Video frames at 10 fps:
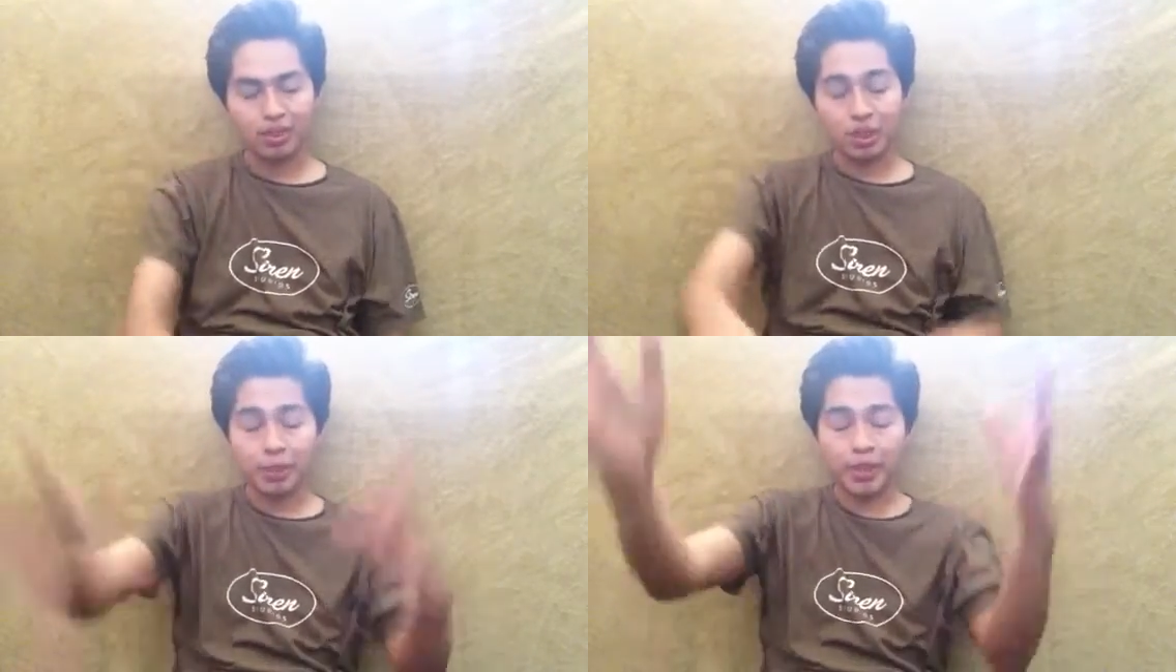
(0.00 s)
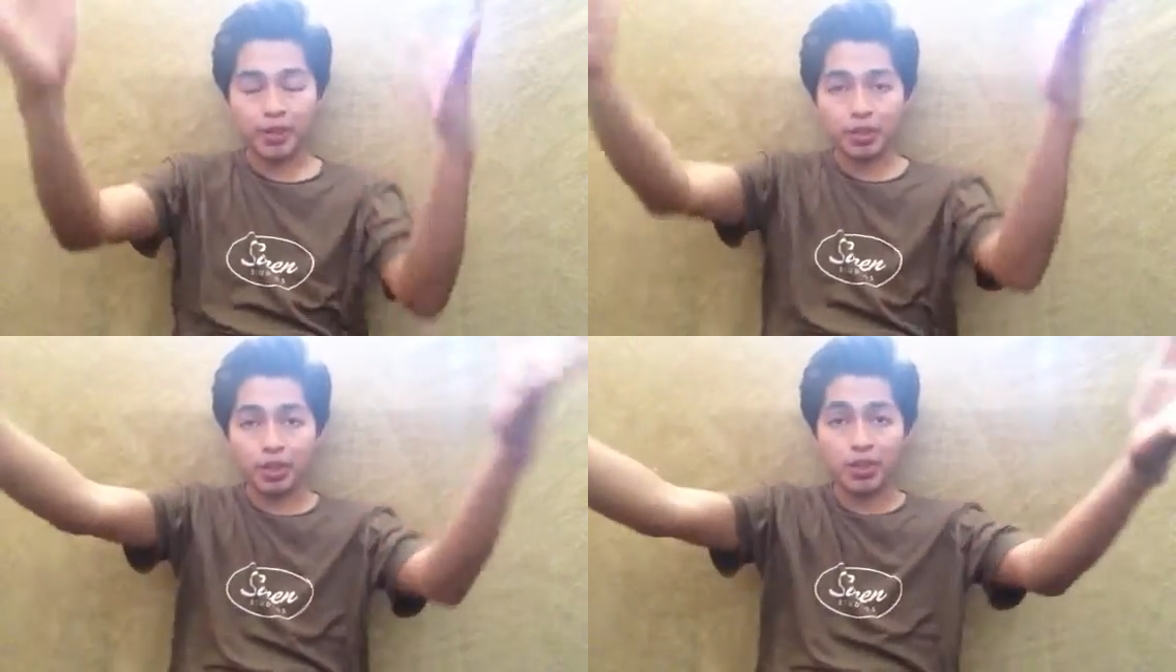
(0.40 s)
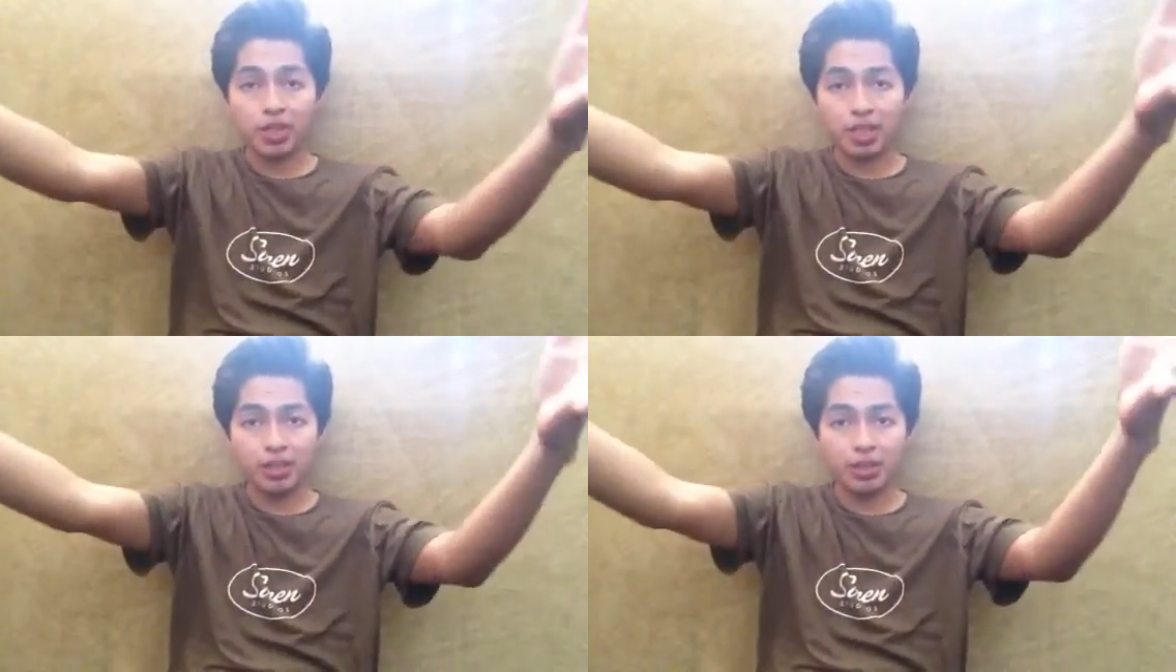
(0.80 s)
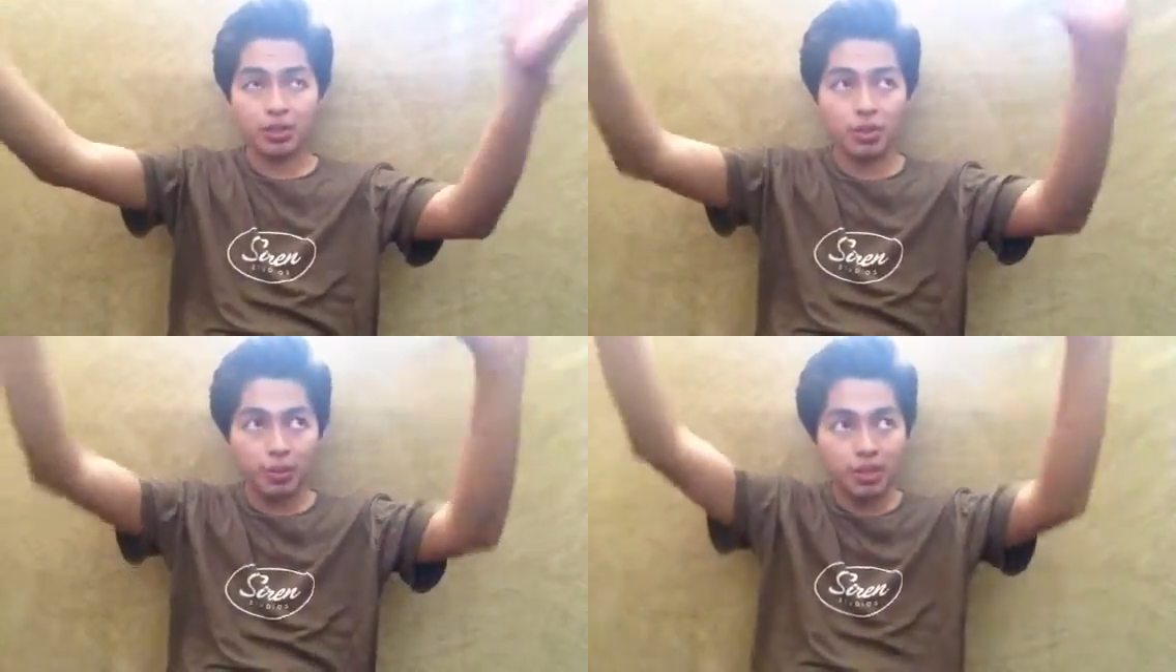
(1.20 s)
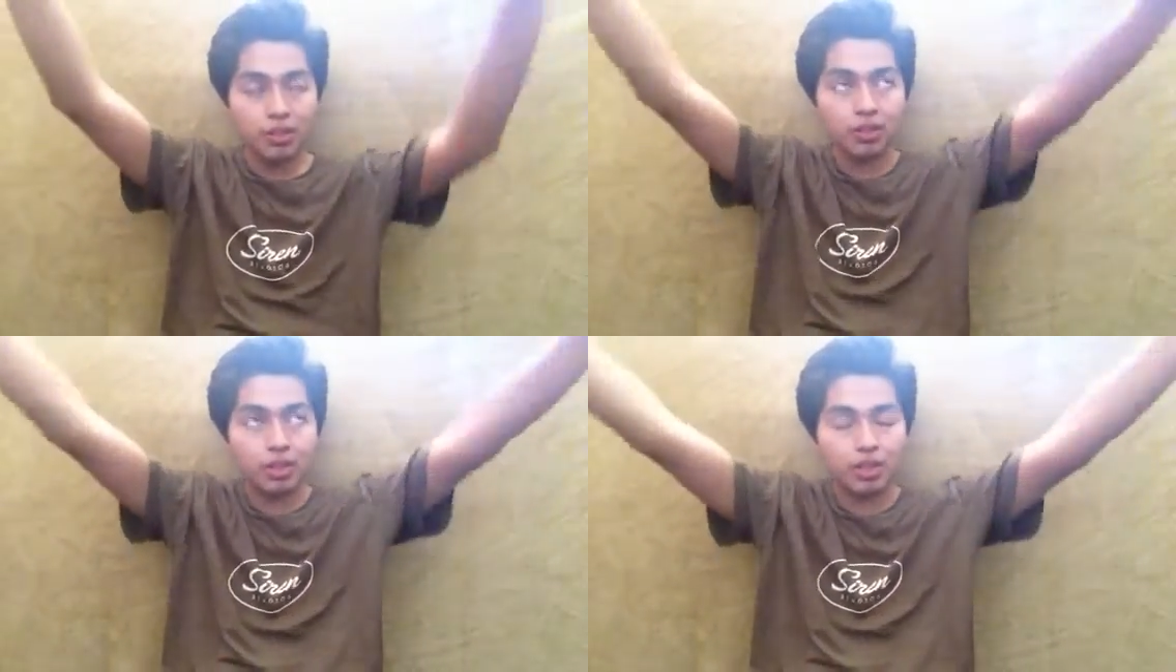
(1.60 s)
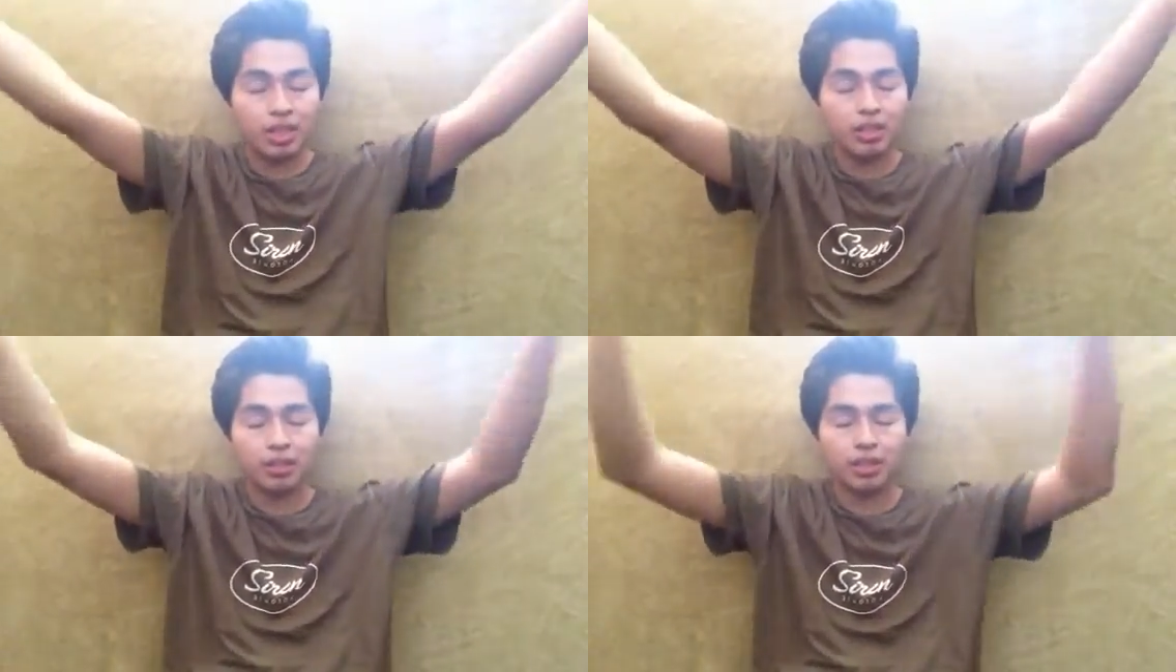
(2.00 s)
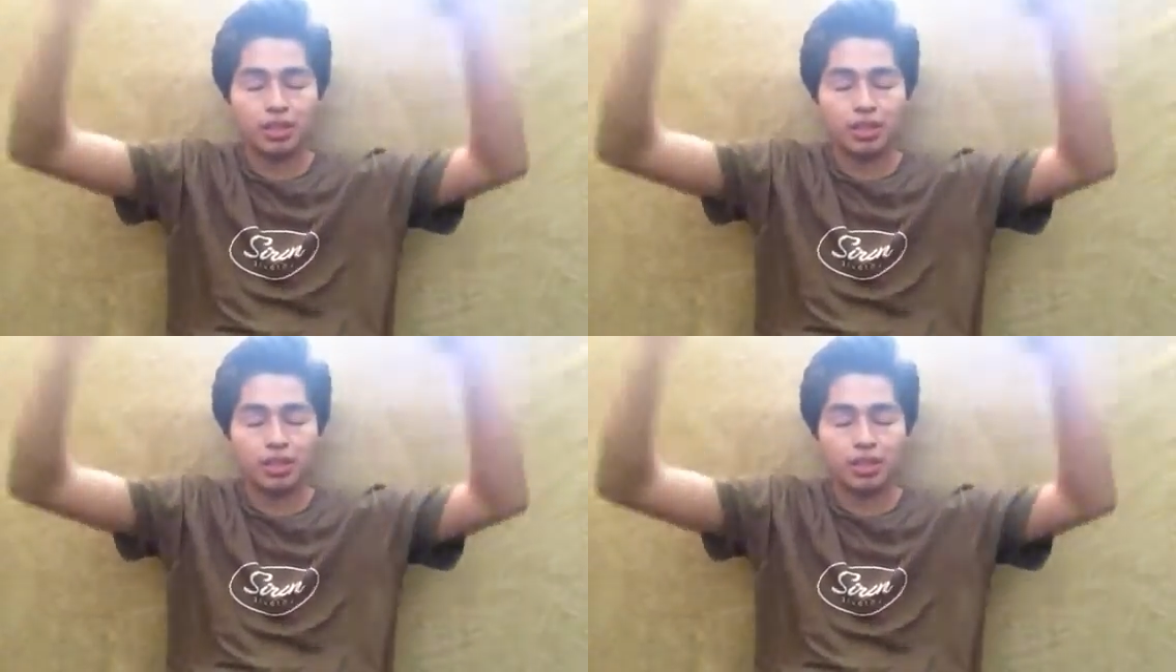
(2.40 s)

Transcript: tomorrow's Thursday, so tomorrow's Thursday, so